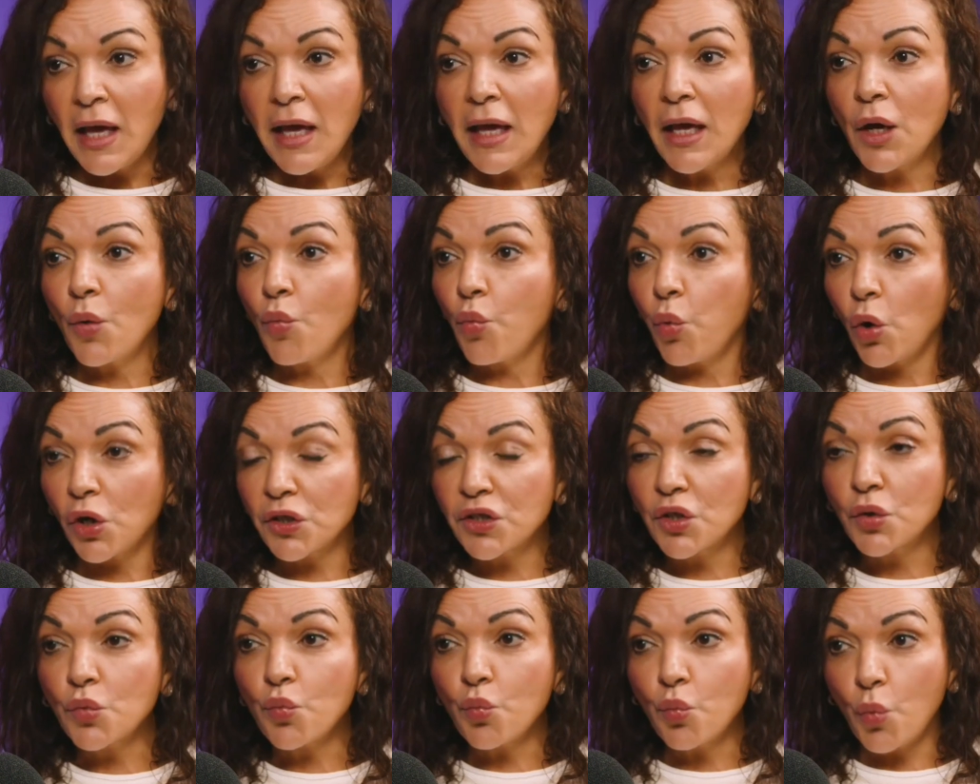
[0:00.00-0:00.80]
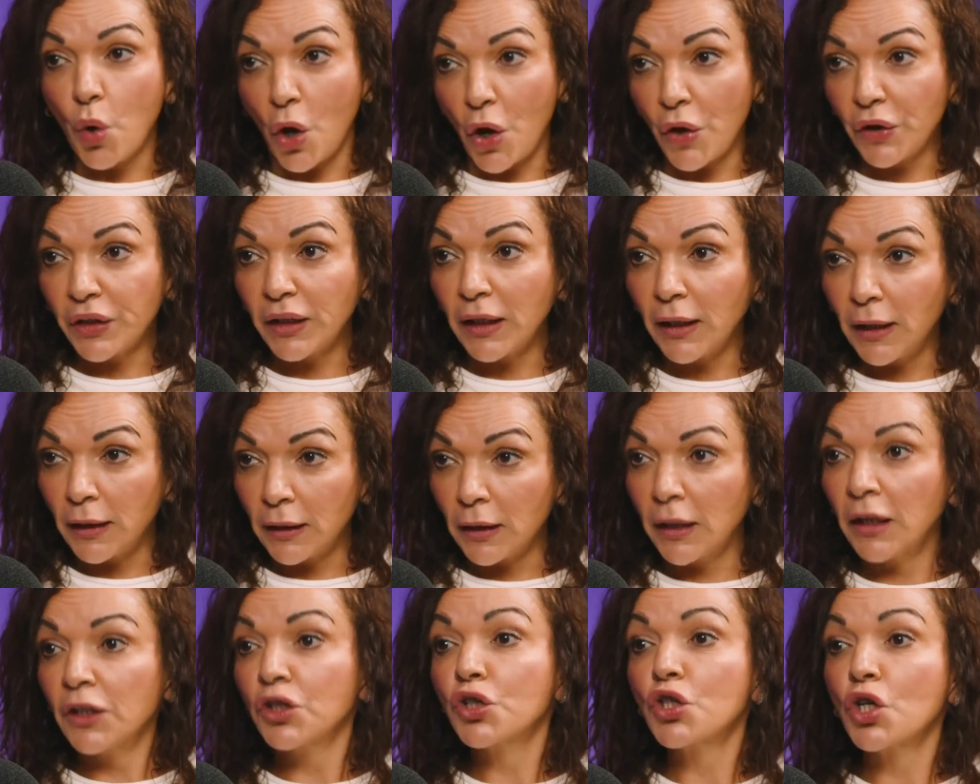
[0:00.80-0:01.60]
It wasn't
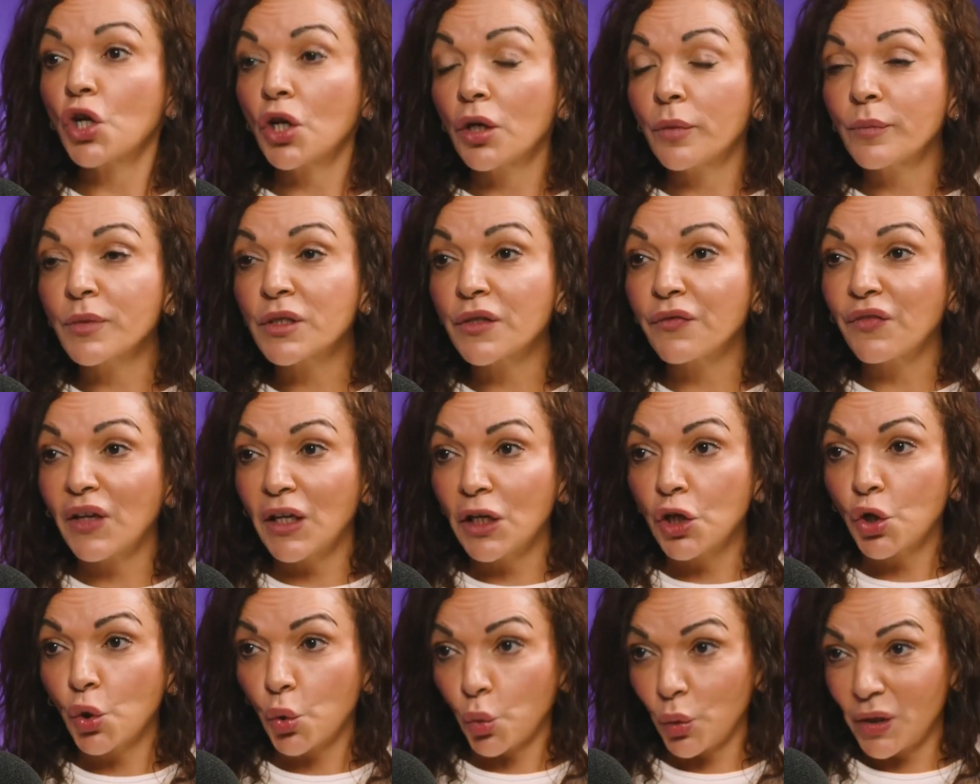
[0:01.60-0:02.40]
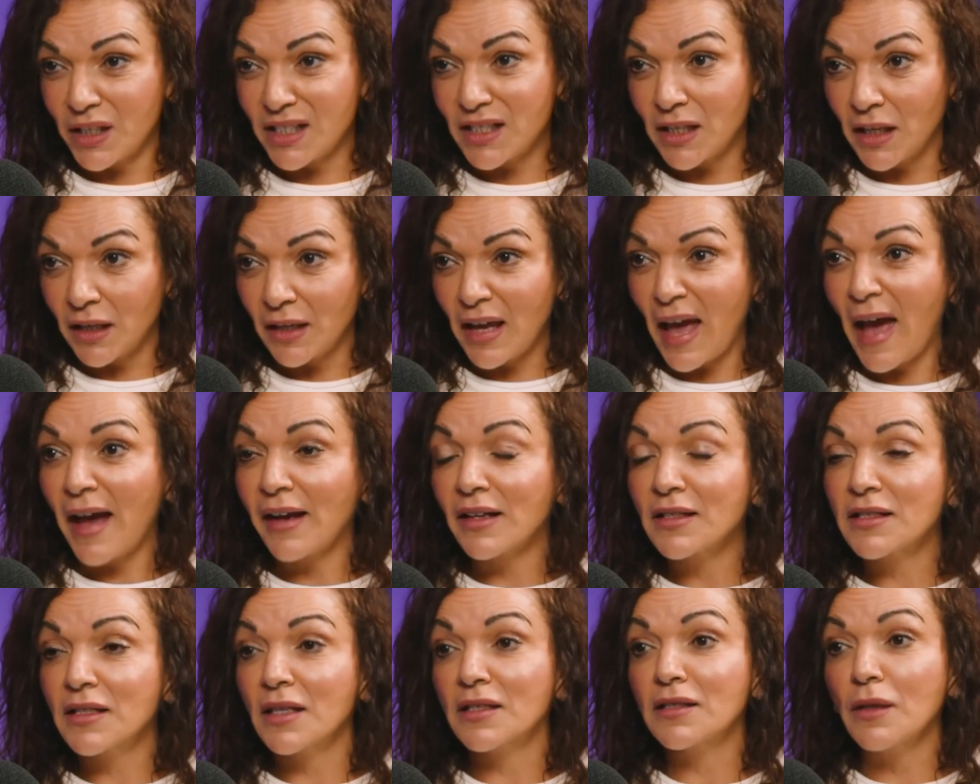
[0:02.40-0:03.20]
working in terms of increasing
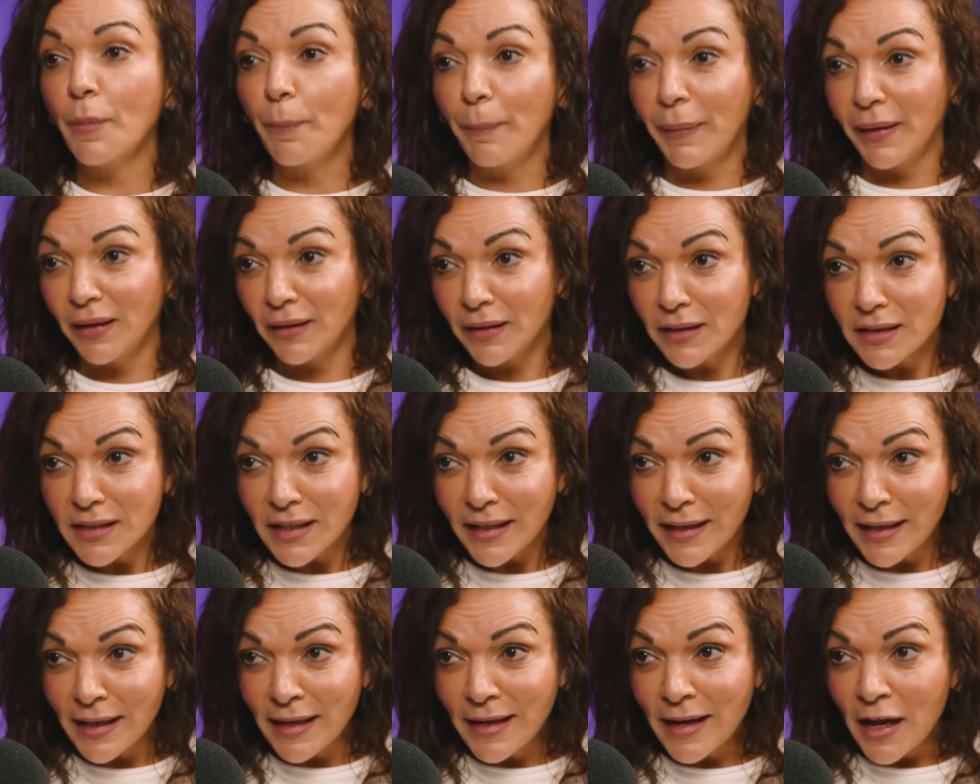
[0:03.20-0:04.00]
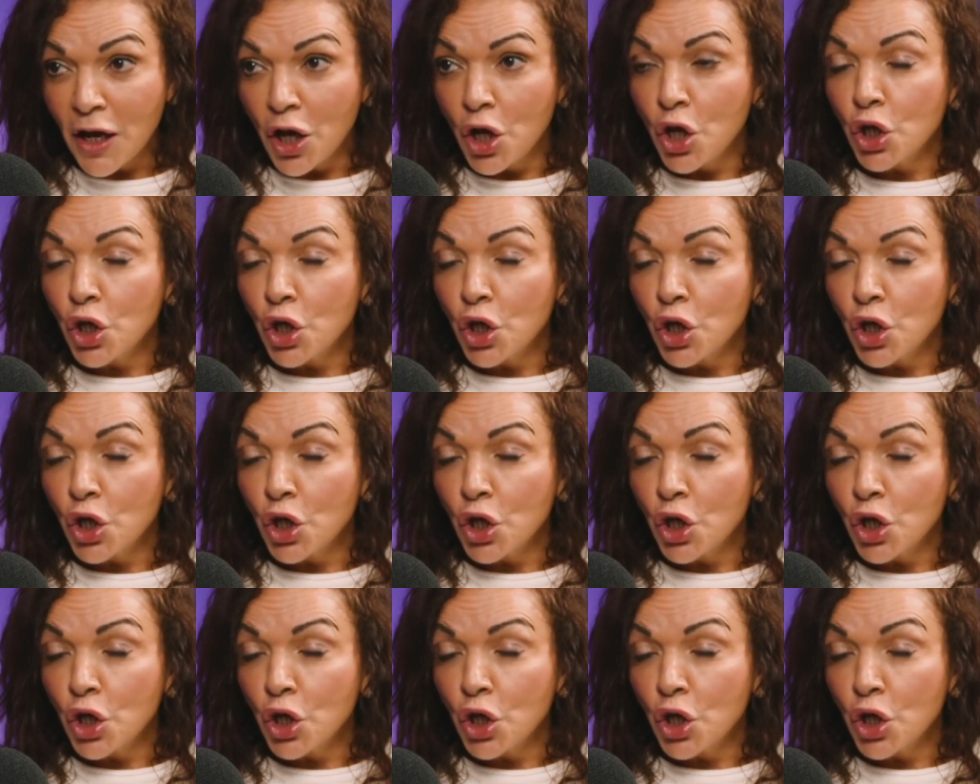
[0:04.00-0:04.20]
accessibility